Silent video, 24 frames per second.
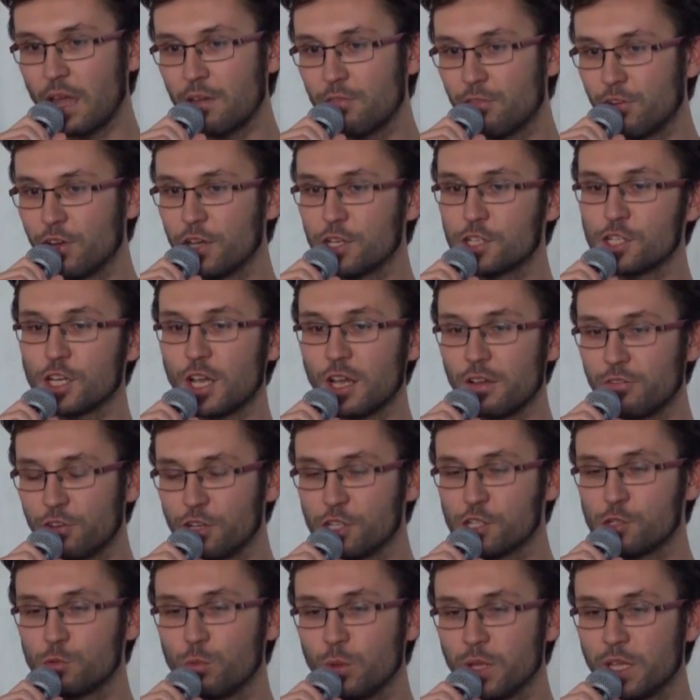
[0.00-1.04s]

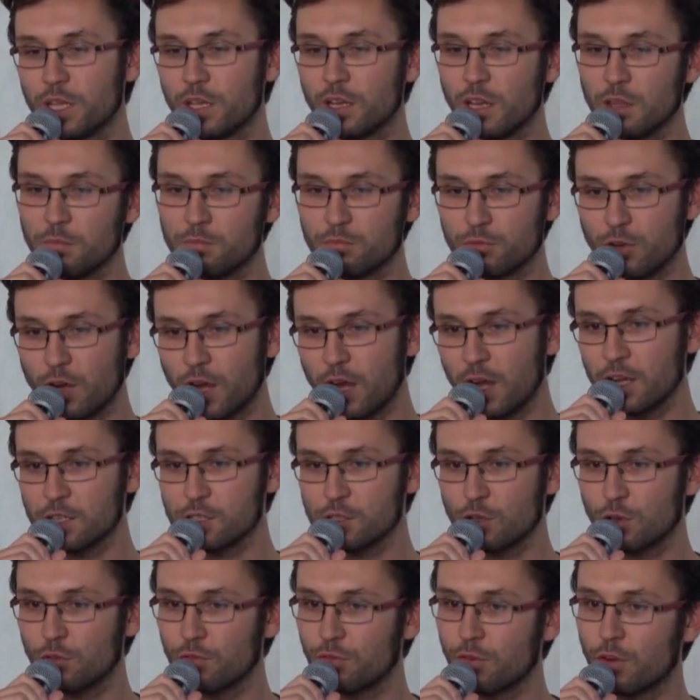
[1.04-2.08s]
average weekly
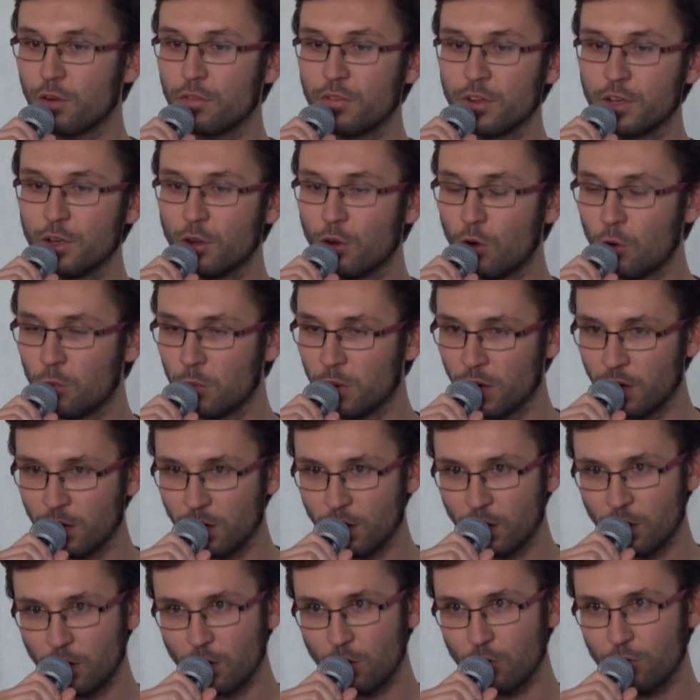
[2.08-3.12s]
price of a
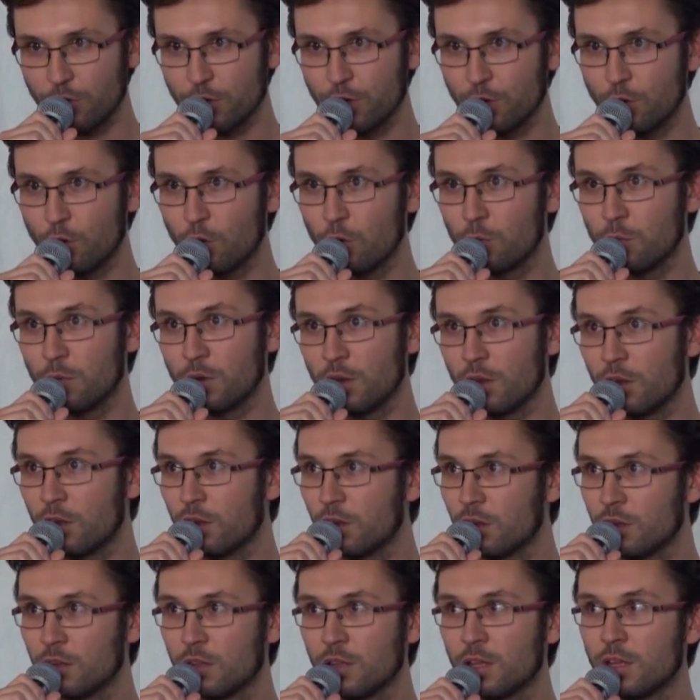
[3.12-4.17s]

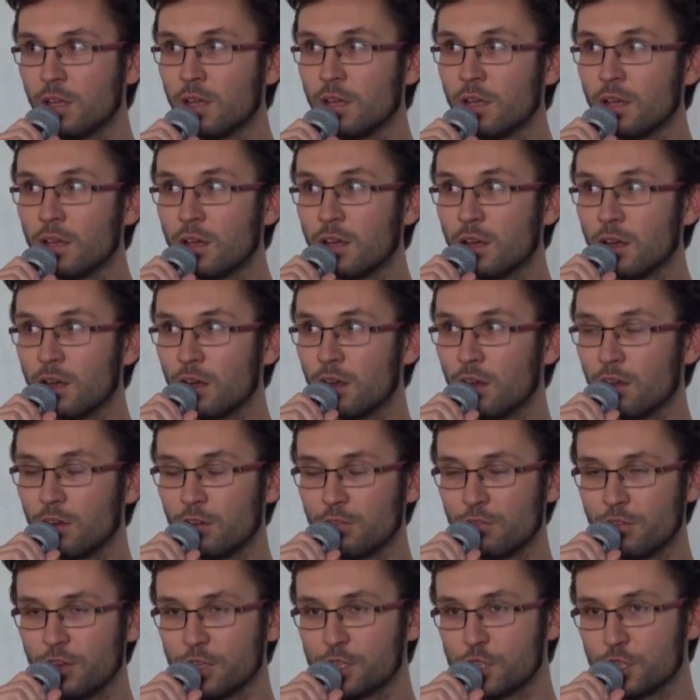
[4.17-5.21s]
normal
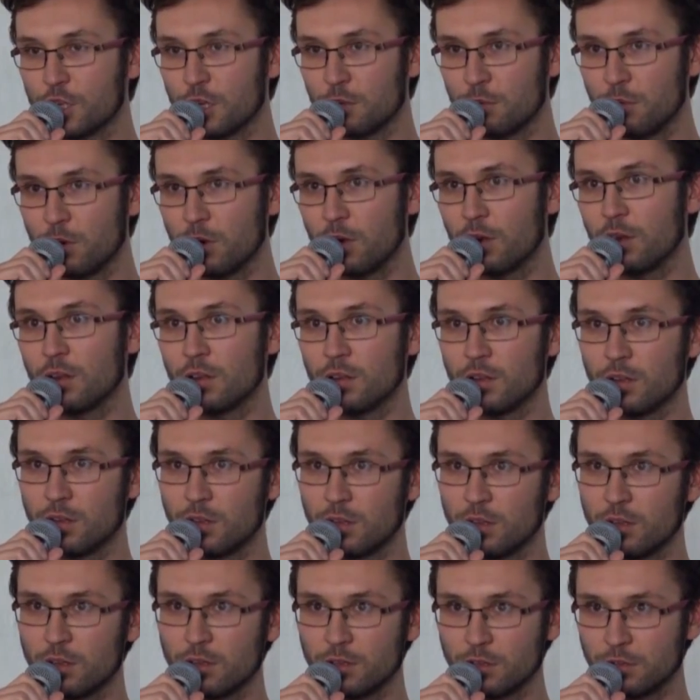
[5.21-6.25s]

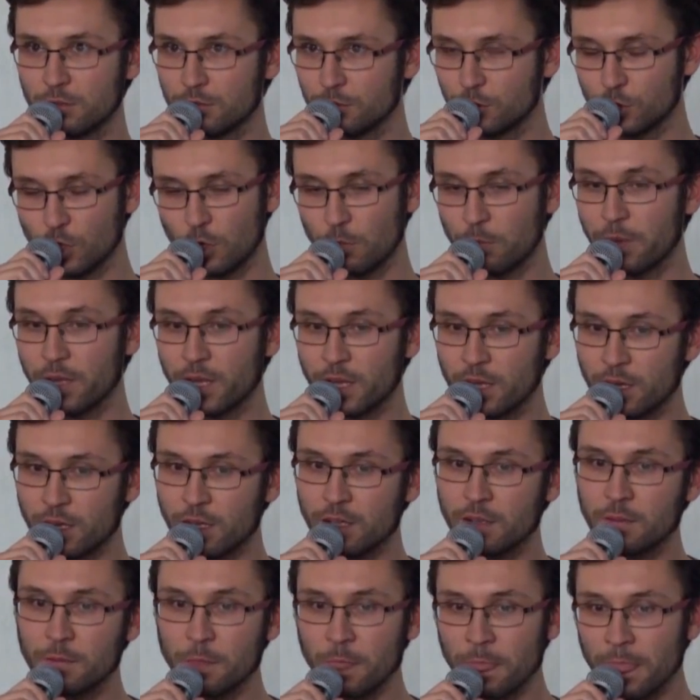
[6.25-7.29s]
vegetable
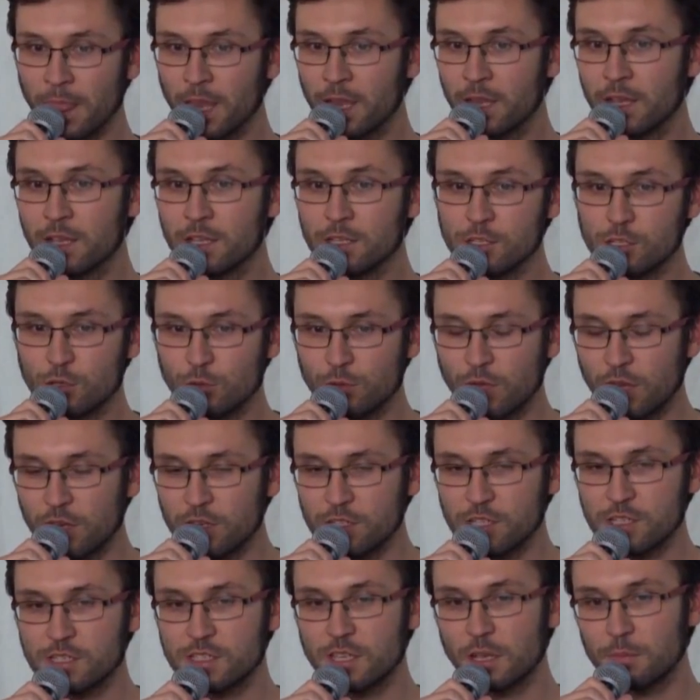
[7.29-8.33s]
shopping. So
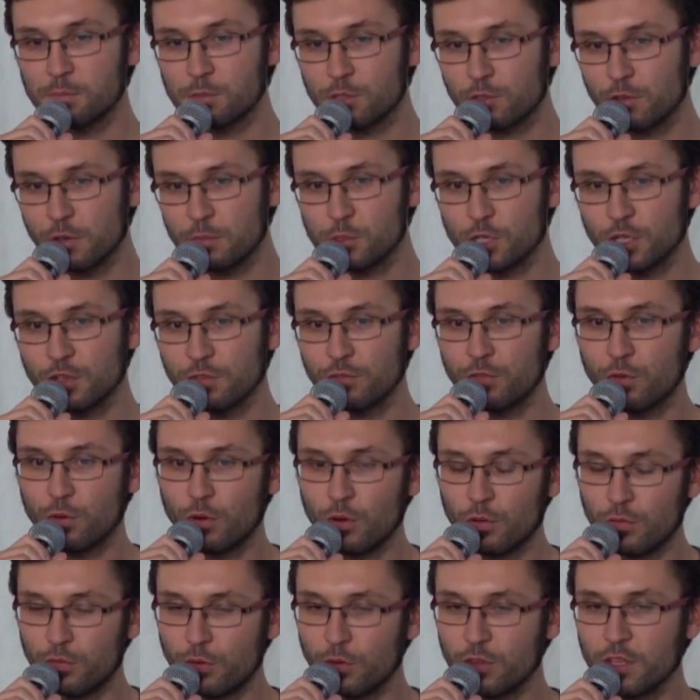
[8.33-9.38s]
there is a subscription
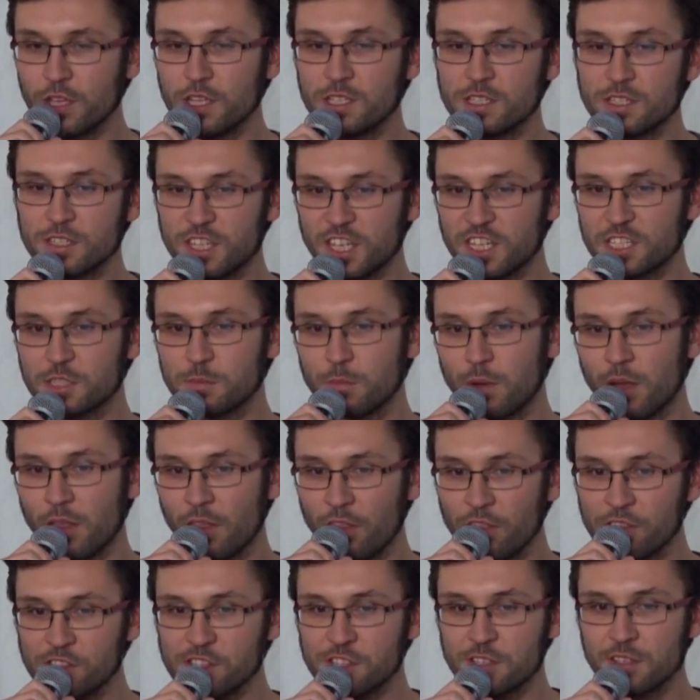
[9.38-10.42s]
for these 6
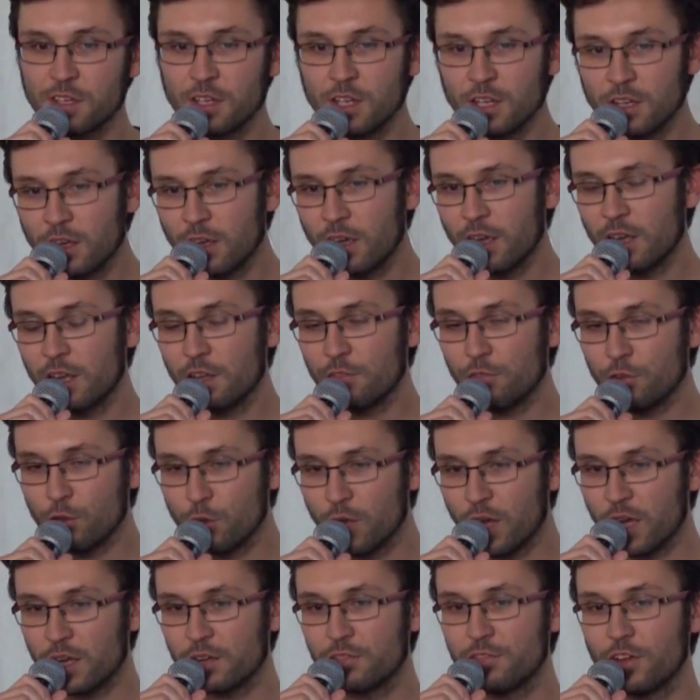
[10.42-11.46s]
months, and if
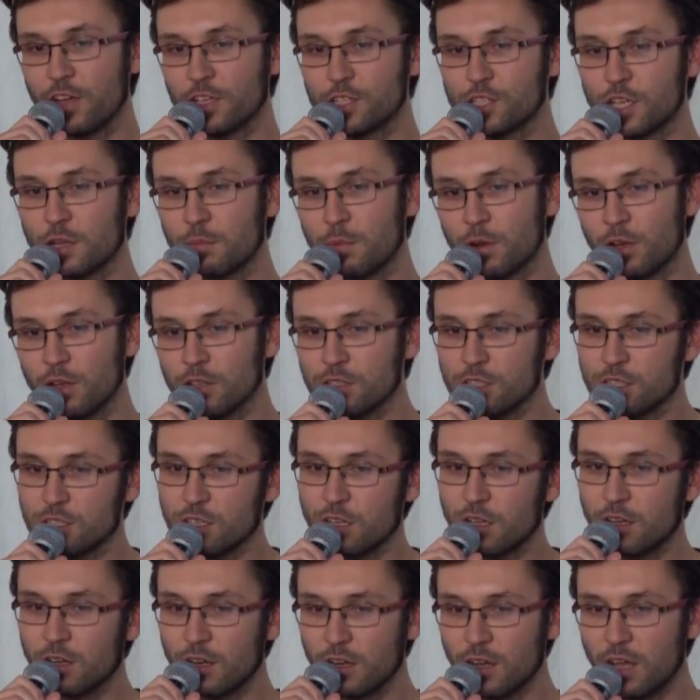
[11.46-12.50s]
you get
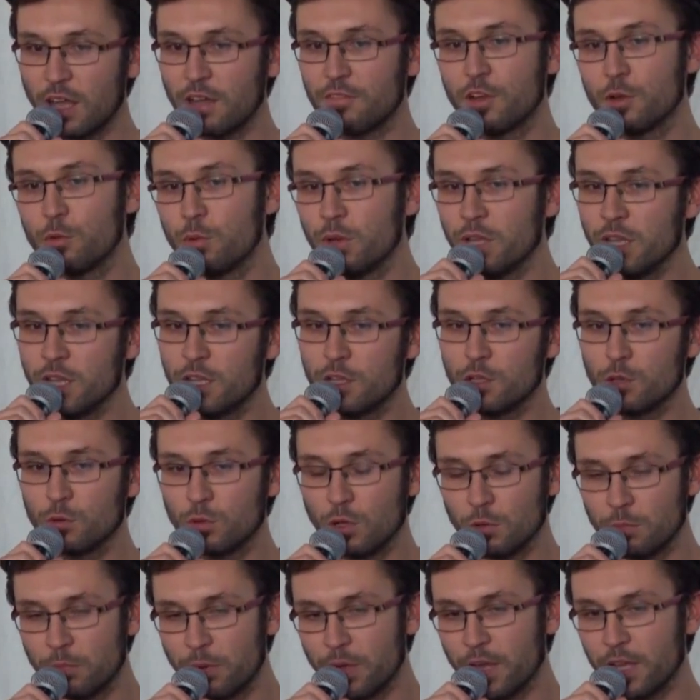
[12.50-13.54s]
vegetables every week,
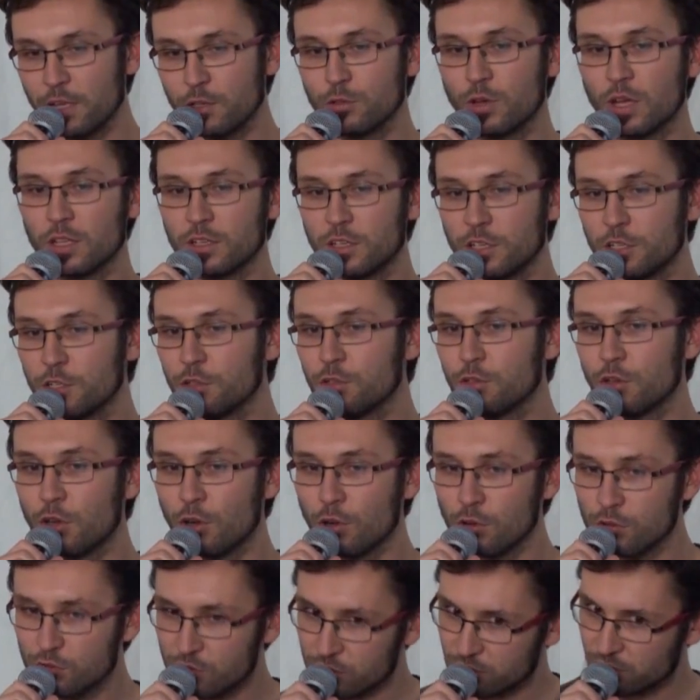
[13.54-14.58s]
you will pay 200
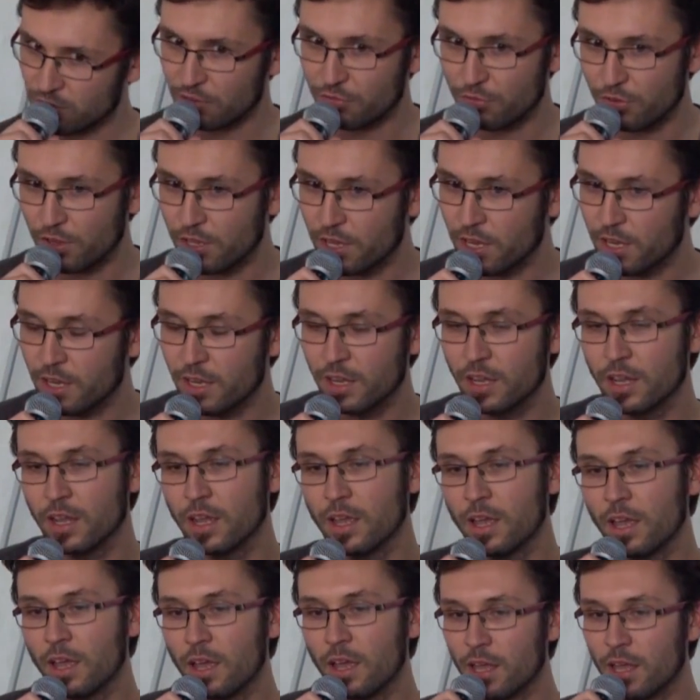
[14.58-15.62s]
euros roughly,
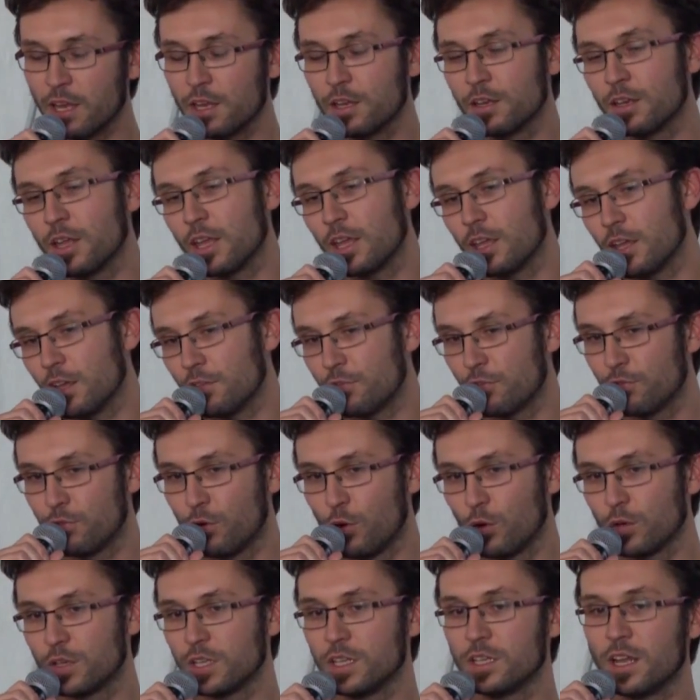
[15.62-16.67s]
and if
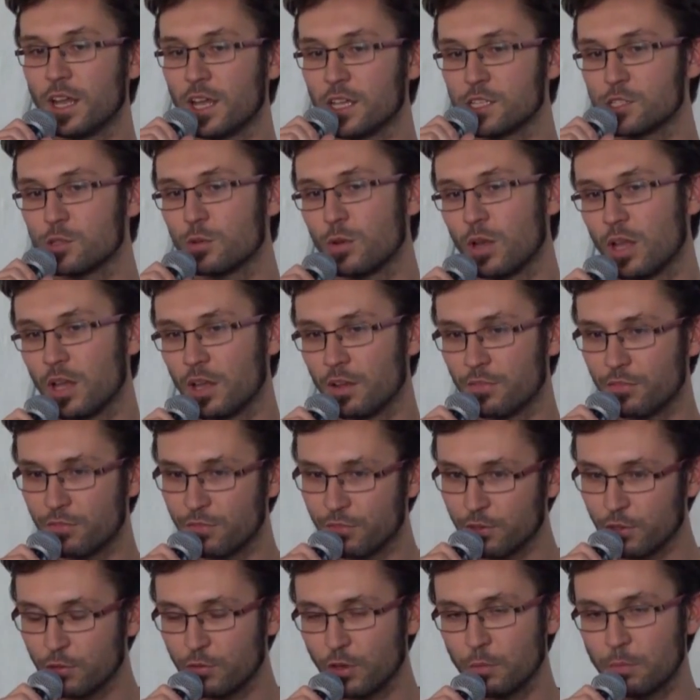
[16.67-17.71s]
14 days
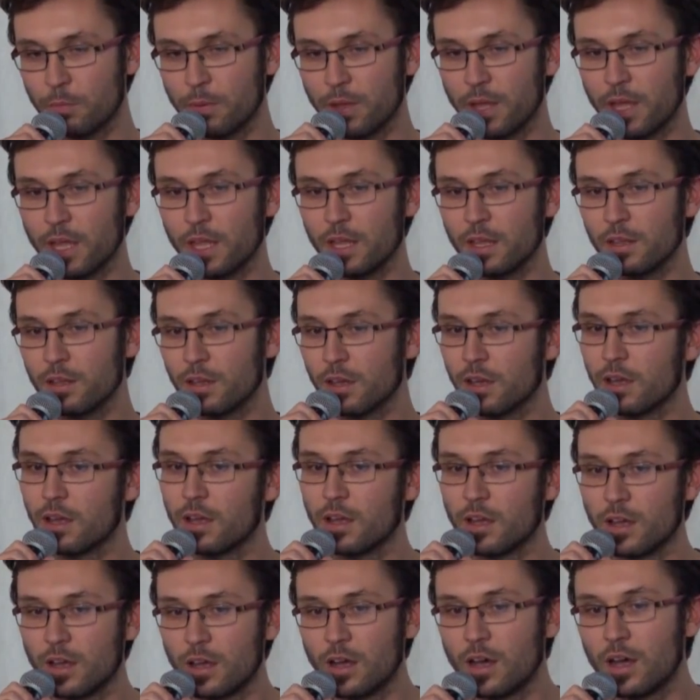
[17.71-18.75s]
you will pay
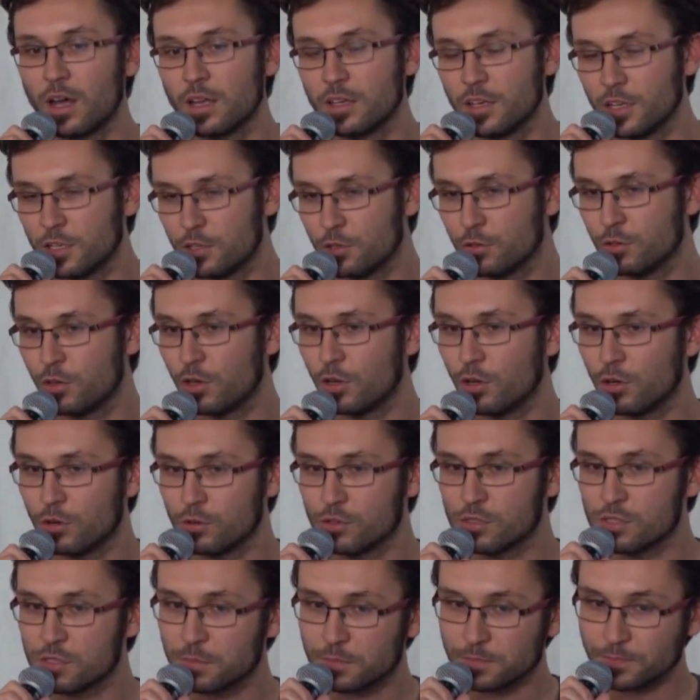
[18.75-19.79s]
100
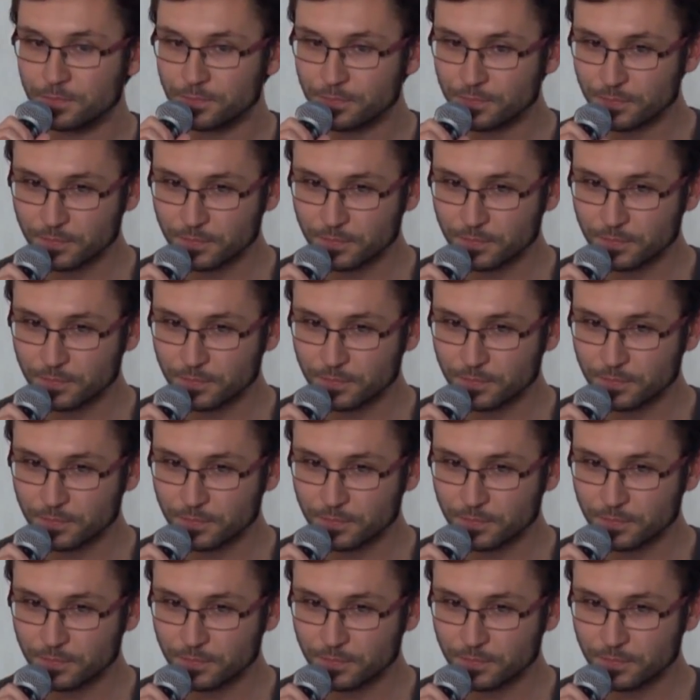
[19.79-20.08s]
euros.